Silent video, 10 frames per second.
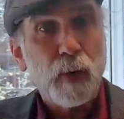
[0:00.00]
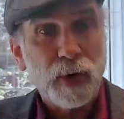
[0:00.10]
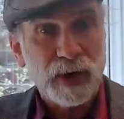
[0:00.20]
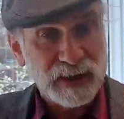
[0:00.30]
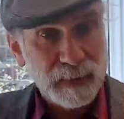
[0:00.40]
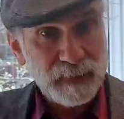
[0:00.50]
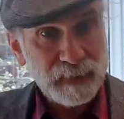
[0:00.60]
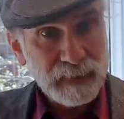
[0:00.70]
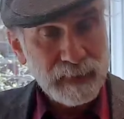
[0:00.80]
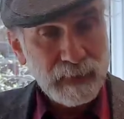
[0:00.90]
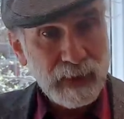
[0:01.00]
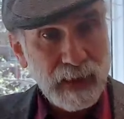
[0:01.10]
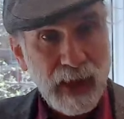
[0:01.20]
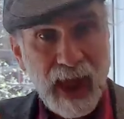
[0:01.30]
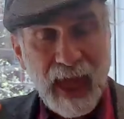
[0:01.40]
organism,
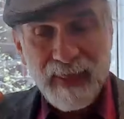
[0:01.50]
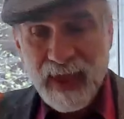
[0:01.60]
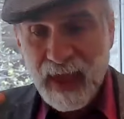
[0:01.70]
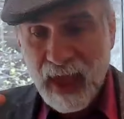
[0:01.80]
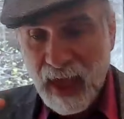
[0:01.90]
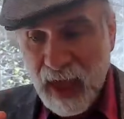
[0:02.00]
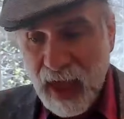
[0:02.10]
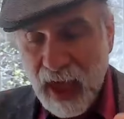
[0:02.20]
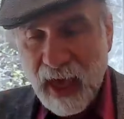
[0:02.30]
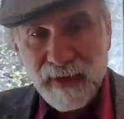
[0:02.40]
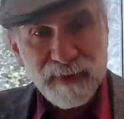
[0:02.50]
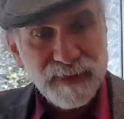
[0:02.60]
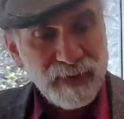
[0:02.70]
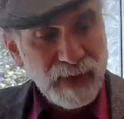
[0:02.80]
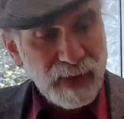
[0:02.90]
and they have